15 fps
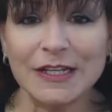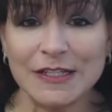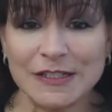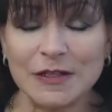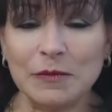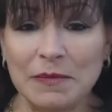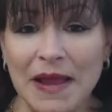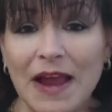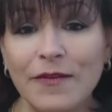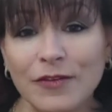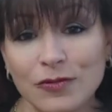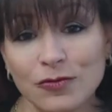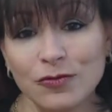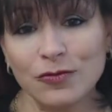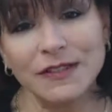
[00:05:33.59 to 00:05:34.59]
Some
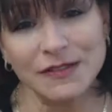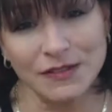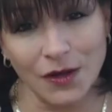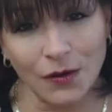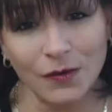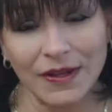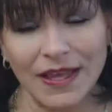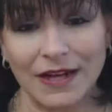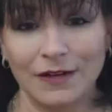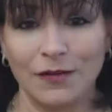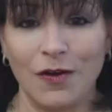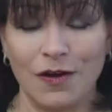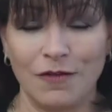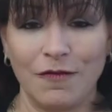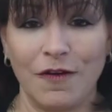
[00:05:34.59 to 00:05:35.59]
parents really don't get
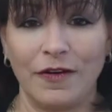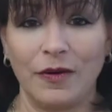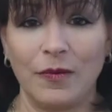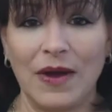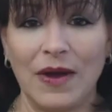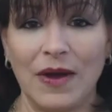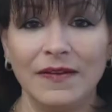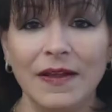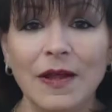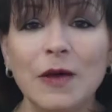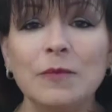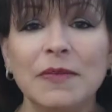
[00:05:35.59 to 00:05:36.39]
along very well,